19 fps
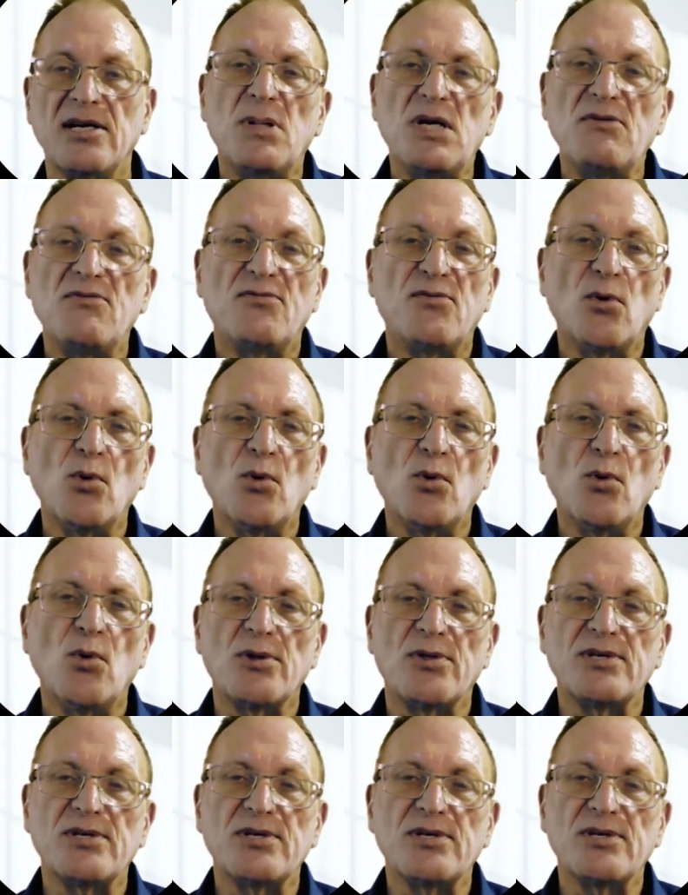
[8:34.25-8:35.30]

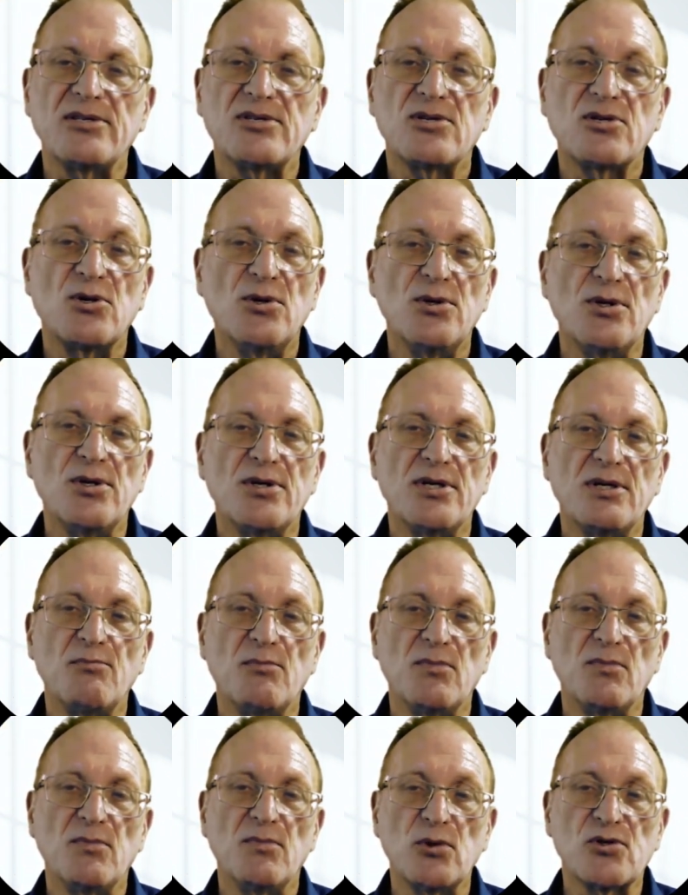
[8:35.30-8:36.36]
Before this has
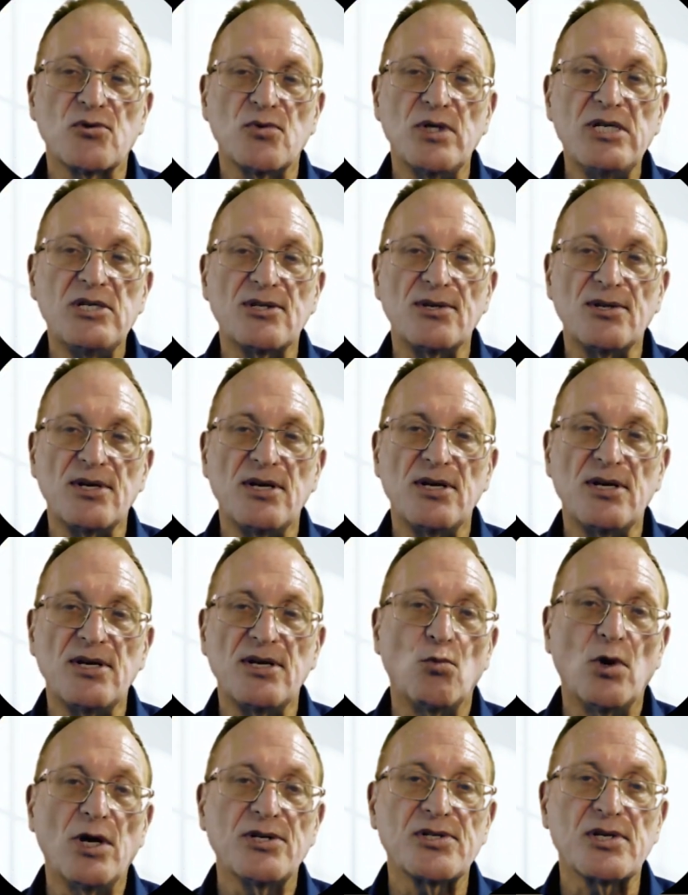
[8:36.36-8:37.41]
turned, most recently, there
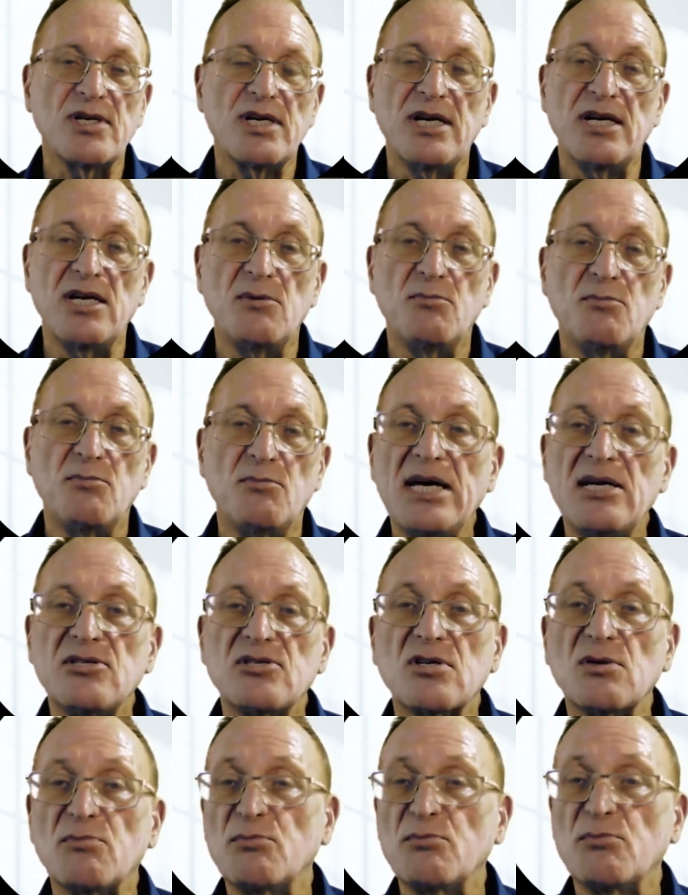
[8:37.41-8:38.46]
wasn't any
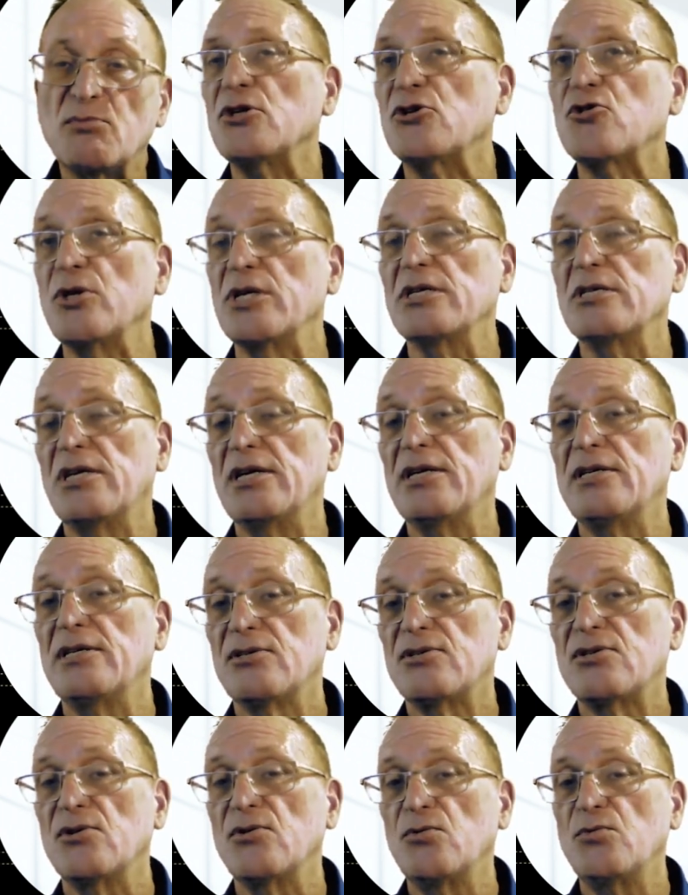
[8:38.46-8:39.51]
place to put a trend line,
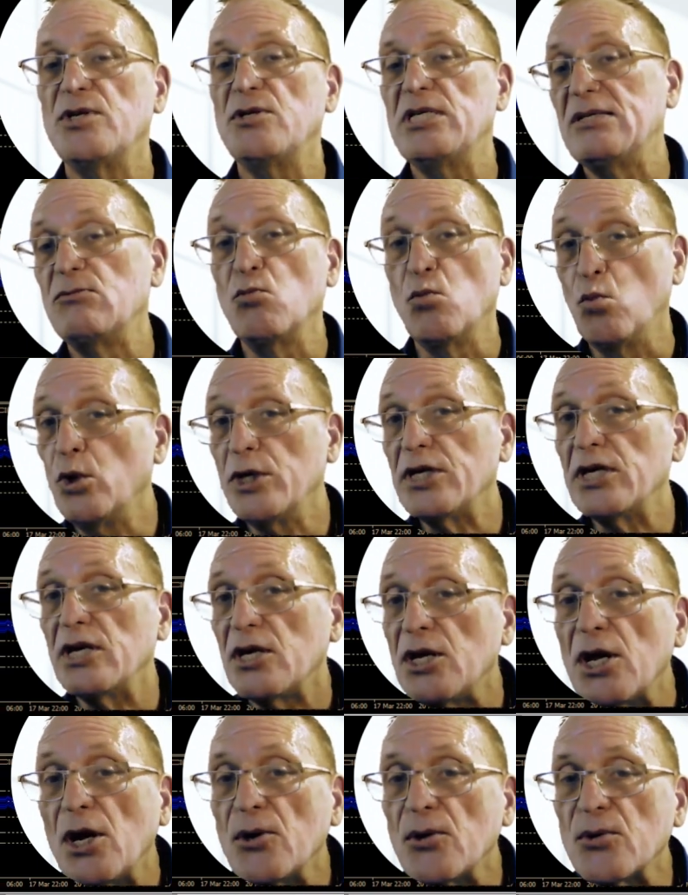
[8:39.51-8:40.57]
so we
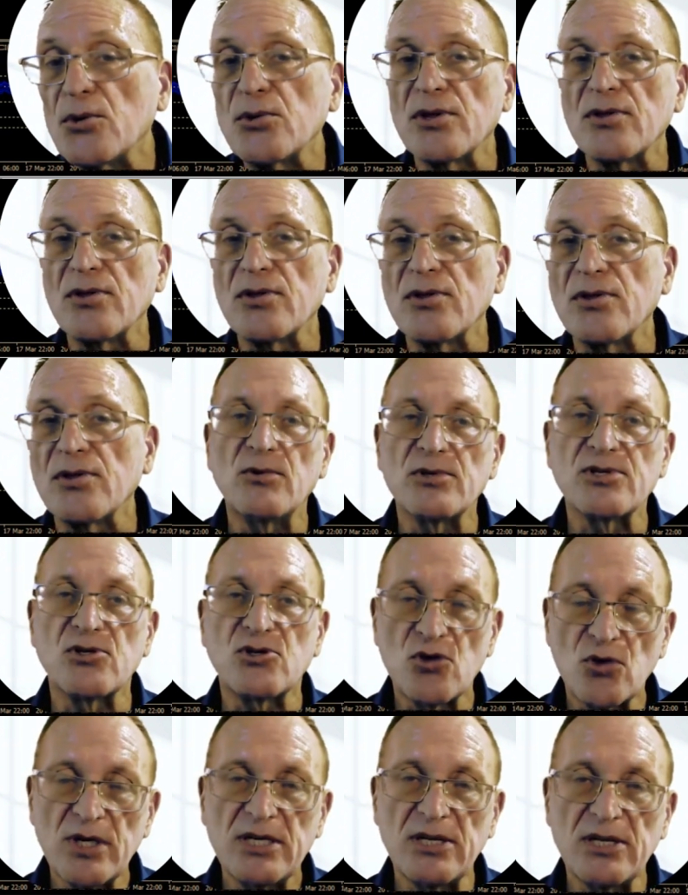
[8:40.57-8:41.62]
wouldn't know that that was a
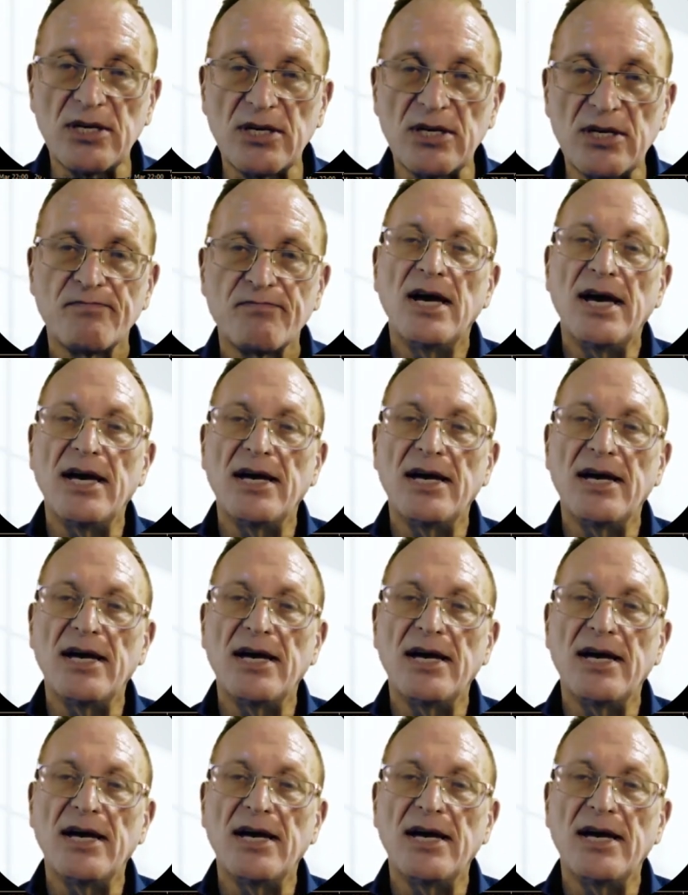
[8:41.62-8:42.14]
trend line.